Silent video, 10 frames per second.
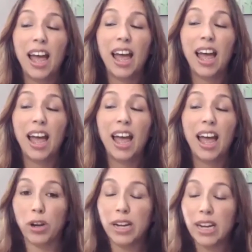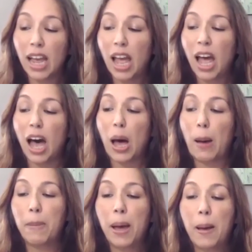and very important.
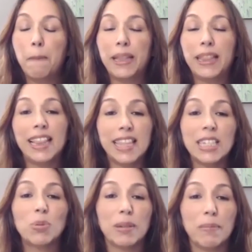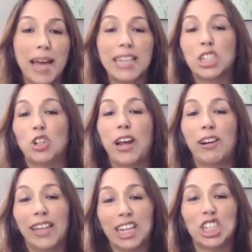But that this was a mass turnout
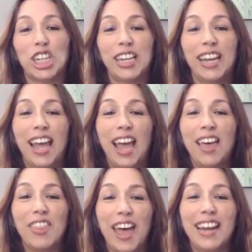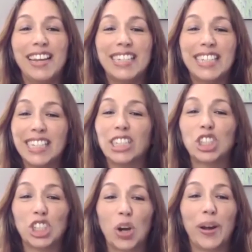election that is still
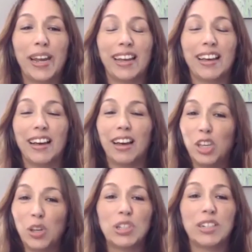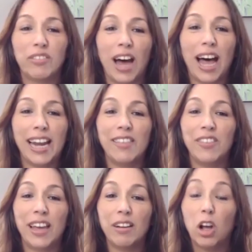showing a huge divide, and
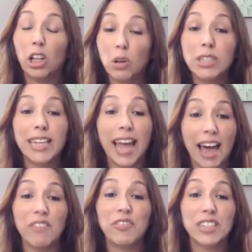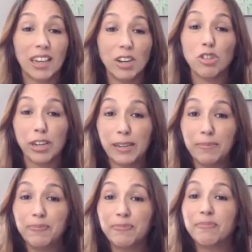that close to half this country,
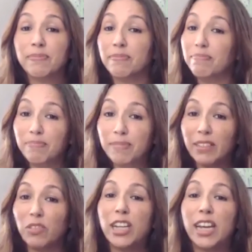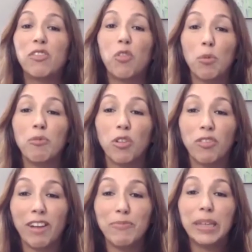give or take 4 or
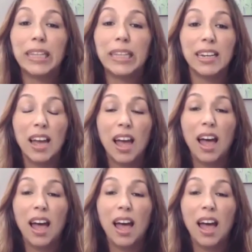5 million,